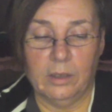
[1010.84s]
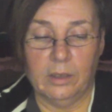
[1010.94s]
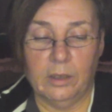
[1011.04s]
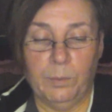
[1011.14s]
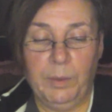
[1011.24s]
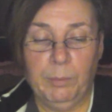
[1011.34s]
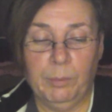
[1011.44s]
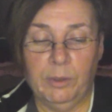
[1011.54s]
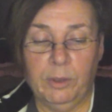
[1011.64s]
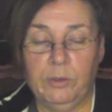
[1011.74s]
the
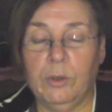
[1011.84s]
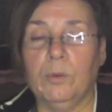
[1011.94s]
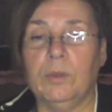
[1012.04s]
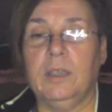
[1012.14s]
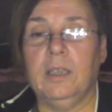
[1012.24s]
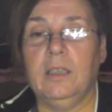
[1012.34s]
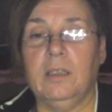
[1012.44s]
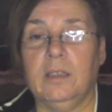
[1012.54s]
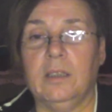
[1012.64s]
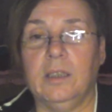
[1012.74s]
people you don't think
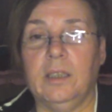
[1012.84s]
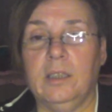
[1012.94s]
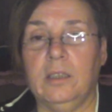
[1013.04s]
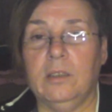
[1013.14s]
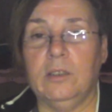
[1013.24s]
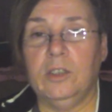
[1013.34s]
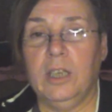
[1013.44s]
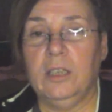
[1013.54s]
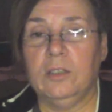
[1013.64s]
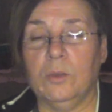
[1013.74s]
can
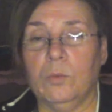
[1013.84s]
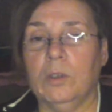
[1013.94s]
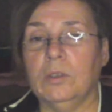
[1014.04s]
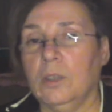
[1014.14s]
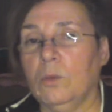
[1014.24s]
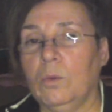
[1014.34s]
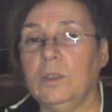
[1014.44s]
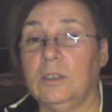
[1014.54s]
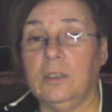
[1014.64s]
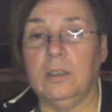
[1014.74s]
change the world are the
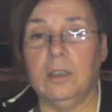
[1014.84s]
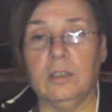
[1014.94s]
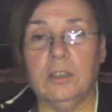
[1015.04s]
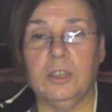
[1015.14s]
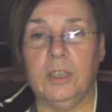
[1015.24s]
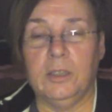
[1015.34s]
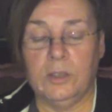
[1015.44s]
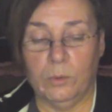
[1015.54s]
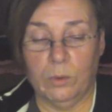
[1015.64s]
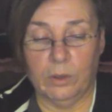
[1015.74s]
ones that are going to change
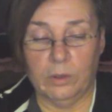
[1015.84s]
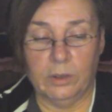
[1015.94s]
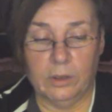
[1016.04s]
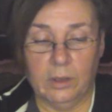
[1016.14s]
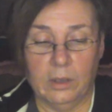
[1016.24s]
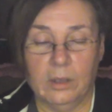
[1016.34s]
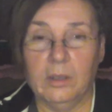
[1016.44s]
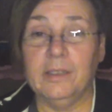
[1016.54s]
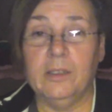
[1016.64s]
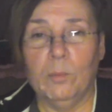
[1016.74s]
the world.
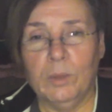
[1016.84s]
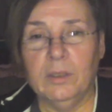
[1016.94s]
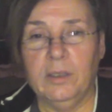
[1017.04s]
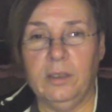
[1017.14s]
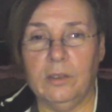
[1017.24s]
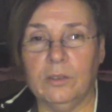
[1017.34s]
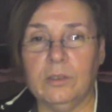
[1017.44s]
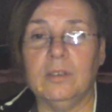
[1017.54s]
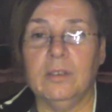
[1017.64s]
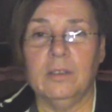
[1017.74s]
Like the millennials.
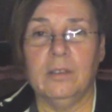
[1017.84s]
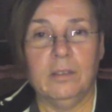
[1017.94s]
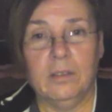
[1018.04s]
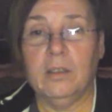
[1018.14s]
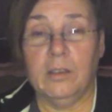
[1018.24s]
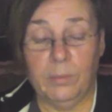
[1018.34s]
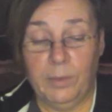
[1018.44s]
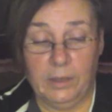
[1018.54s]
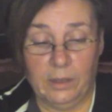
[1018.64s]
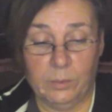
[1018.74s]
They're going to
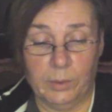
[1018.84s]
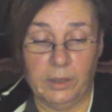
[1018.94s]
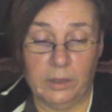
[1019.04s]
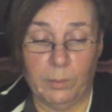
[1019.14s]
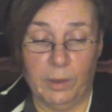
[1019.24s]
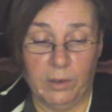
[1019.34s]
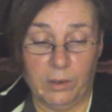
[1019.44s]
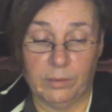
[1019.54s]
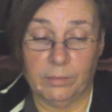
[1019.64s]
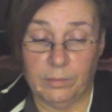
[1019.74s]
make this place a better...
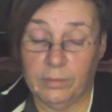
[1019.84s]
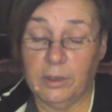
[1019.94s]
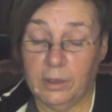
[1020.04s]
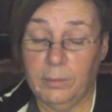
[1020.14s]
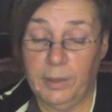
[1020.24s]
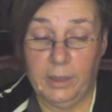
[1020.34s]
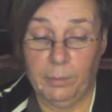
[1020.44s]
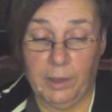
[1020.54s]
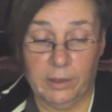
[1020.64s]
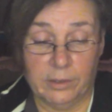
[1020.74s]
They're going to make it
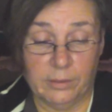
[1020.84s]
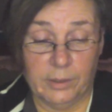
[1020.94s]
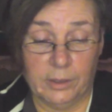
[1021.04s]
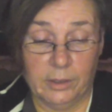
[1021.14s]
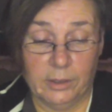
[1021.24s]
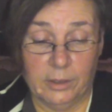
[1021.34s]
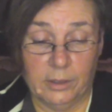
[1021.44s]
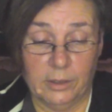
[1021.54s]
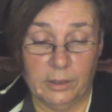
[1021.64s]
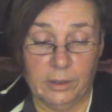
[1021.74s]
better.
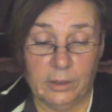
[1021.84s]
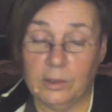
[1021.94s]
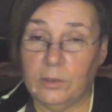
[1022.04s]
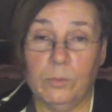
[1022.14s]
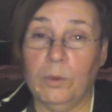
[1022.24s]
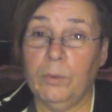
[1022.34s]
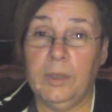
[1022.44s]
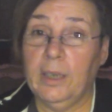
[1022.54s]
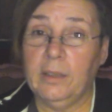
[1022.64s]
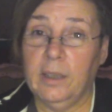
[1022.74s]
Because of what we
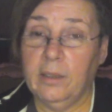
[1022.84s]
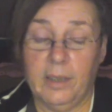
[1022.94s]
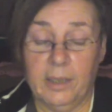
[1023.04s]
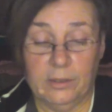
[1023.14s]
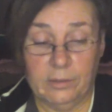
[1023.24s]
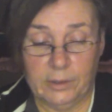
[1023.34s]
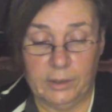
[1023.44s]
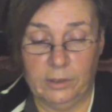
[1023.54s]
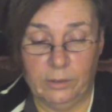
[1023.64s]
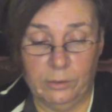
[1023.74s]
got there now. I ain't doing